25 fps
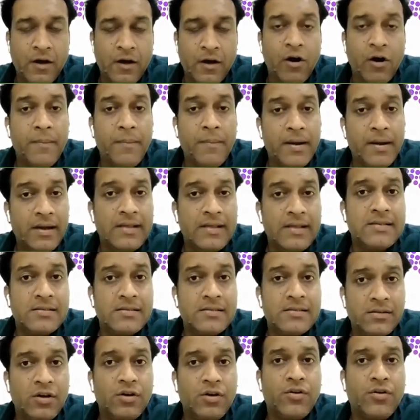government
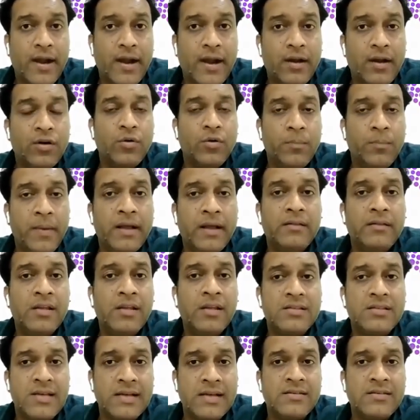is trying to
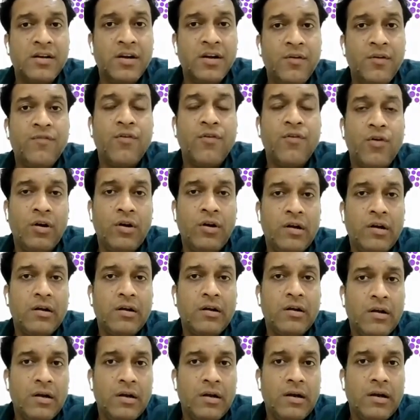make this as a default
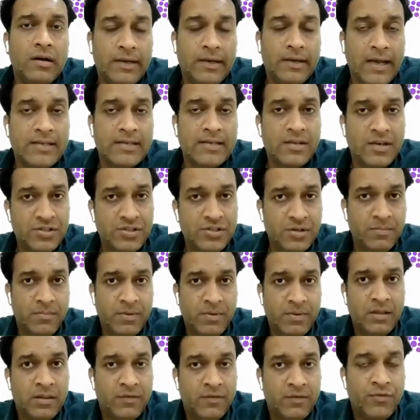tax
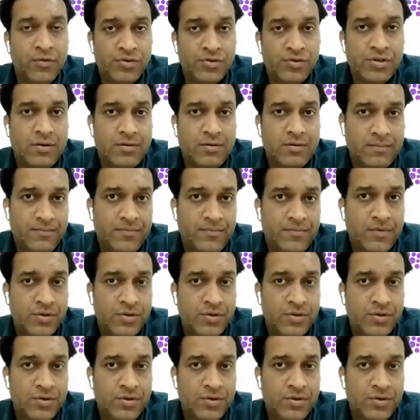regime in the future.